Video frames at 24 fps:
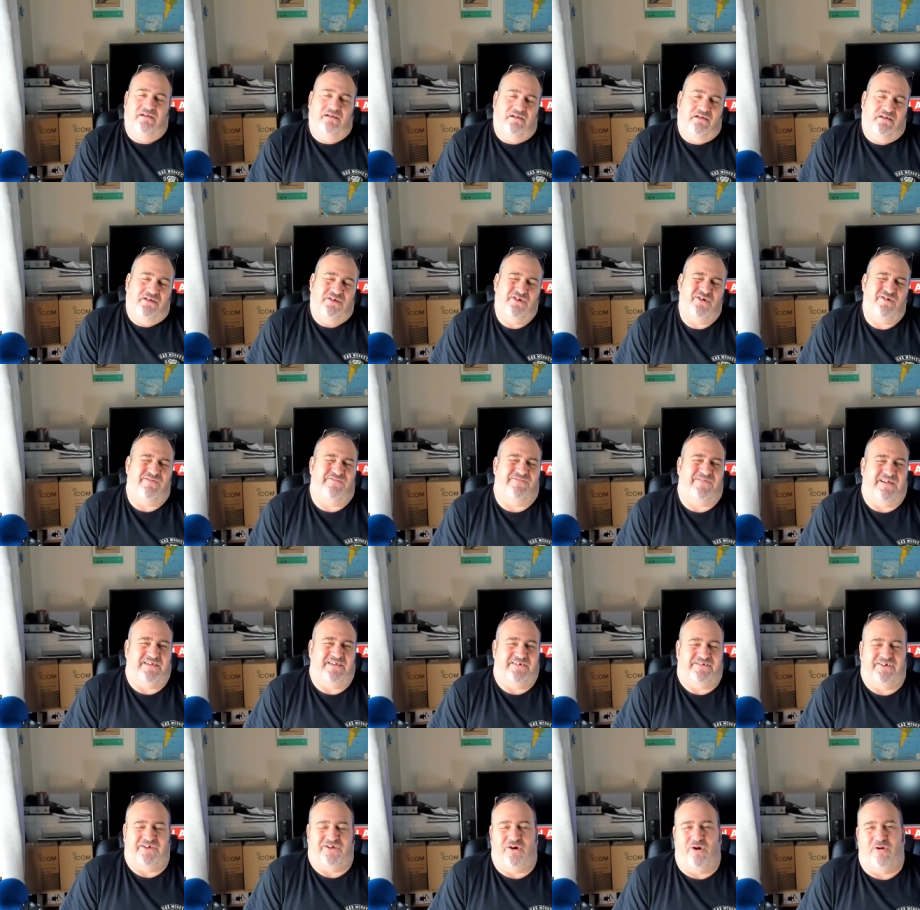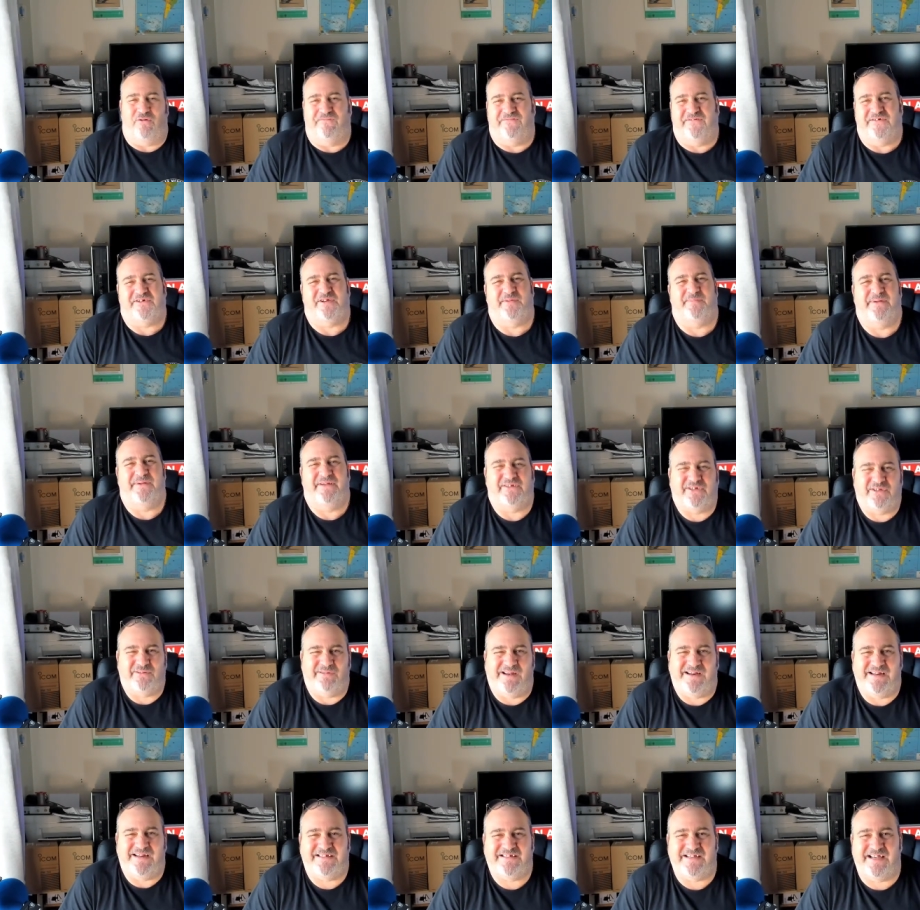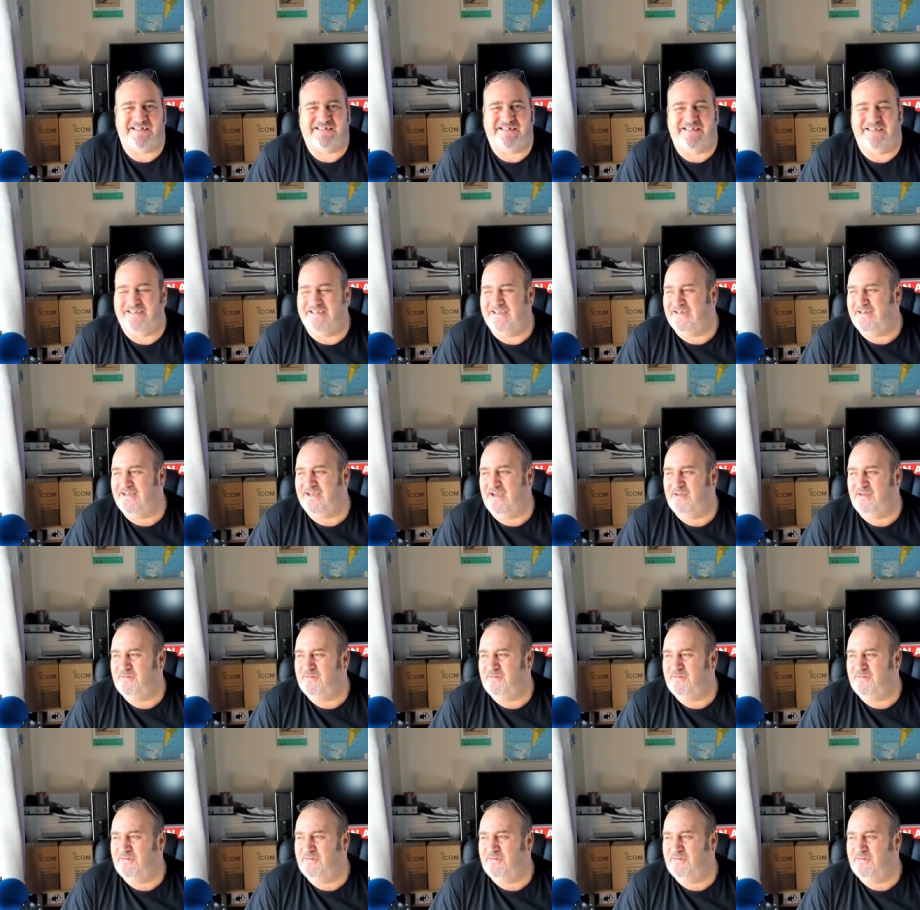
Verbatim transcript: you don't fancy golf. It's a bit too energetic, isn't it?